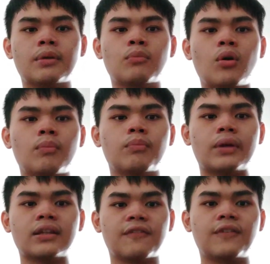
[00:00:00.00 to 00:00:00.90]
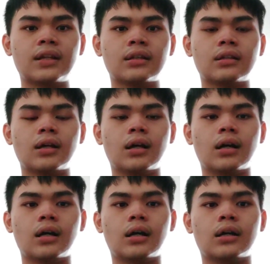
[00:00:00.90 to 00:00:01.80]
bring more benefit
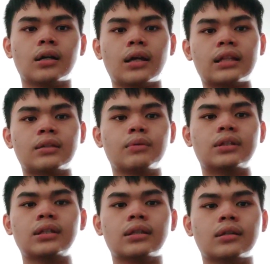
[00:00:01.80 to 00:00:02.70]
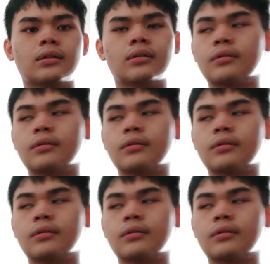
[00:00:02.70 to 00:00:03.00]
activity.